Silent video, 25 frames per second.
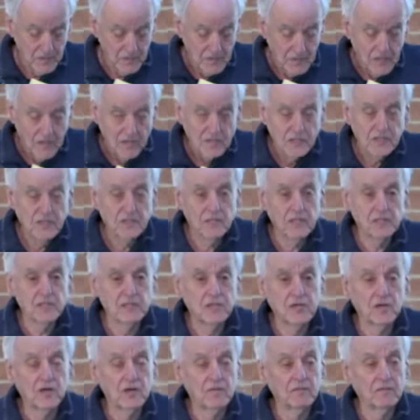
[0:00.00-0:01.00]
So the
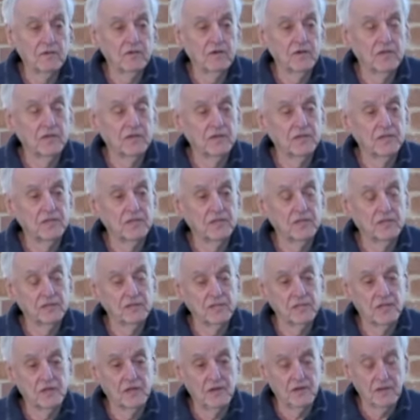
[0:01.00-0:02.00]
sign, we need to see a
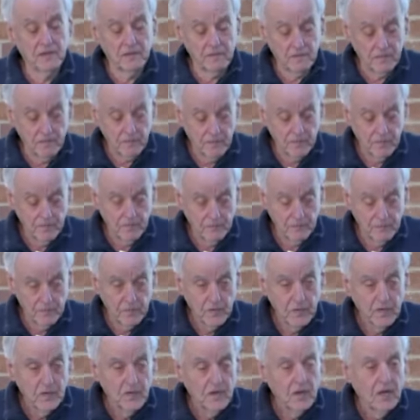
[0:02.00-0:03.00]
sign.
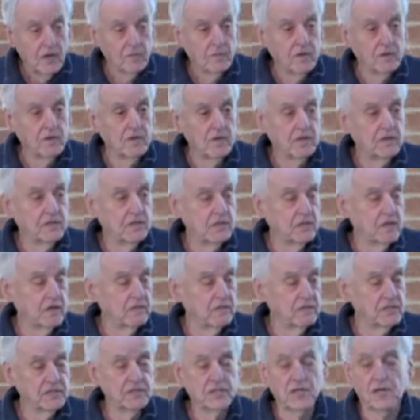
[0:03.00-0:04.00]
And we need to give
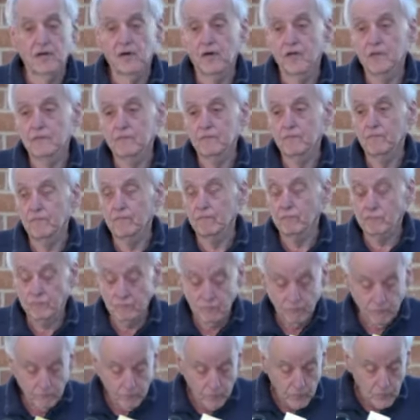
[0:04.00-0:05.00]
a sign.
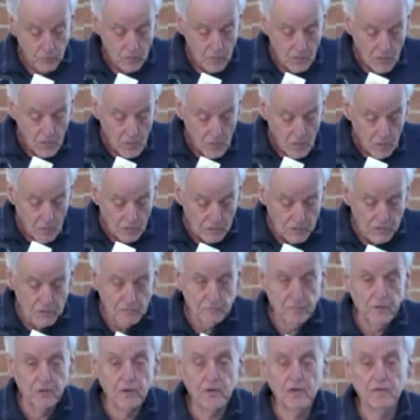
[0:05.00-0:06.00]
What's the
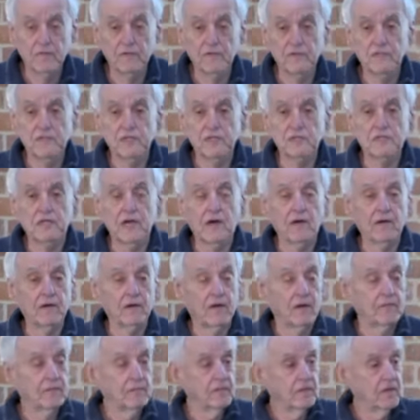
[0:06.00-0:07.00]
point of us just going
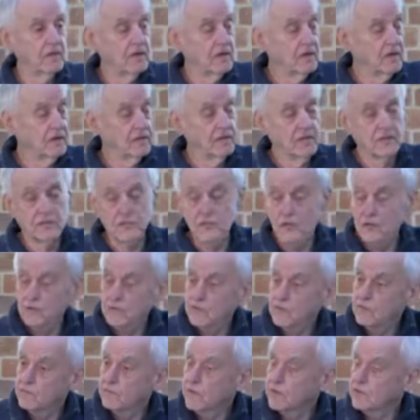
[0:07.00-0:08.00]
up there to
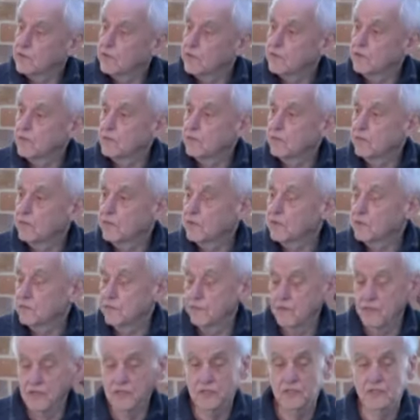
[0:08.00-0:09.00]
Cheltenham when the new building's
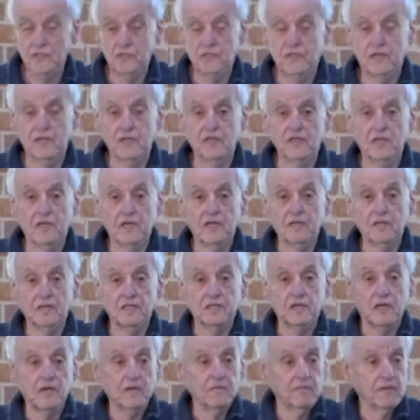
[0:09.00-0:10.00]
finished and sitting down the
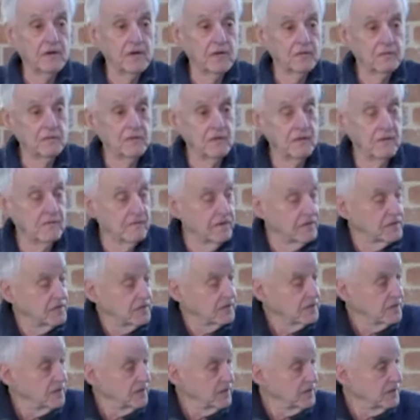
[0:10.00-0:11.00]
same way as you do every
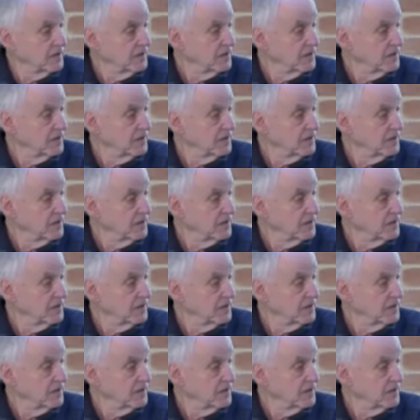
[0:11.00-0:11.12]
Sunday?